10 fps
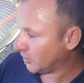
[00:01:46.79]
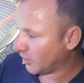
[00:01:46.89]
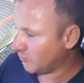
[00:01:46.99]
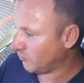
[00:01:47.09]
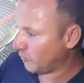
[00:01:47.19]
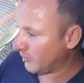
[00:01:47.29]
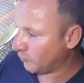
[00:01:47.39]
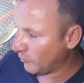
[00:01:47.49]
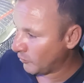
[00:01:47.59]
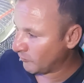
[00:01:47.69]
You know, we
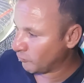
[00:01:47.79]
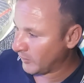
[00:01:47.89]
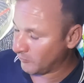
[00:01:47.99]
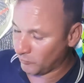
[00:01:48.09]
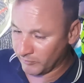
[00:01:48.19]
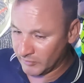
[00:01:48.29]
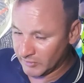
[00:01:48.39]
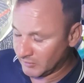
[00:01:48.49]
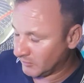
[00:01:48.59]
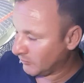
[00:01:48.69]
we, we
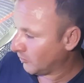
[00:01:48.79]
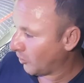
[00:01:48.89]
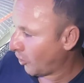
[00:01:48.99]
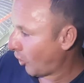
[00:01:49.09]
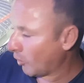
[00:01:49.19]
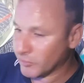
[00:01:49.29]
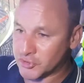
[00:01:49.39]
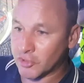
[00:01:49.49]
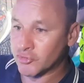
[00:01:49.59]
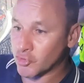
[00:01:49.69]
I would
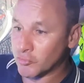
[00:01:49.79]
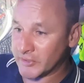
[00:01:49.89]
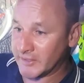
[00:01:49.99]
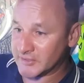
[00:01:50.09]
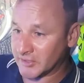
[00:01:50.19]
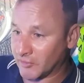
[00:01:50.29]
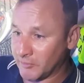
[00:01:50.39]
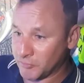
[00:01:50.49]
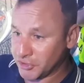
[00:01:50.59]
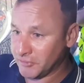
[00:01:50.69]
have took a draw here
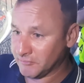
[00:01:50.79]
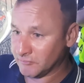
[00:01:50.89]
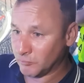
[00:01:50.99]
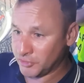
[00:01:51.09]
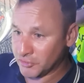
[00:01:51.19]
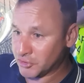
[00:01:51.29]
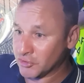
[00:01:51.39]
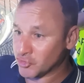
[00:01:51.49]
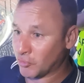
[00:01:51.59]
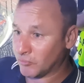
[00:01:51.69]
tonight. Would you? Would you have
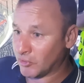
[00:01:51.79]
took a draw?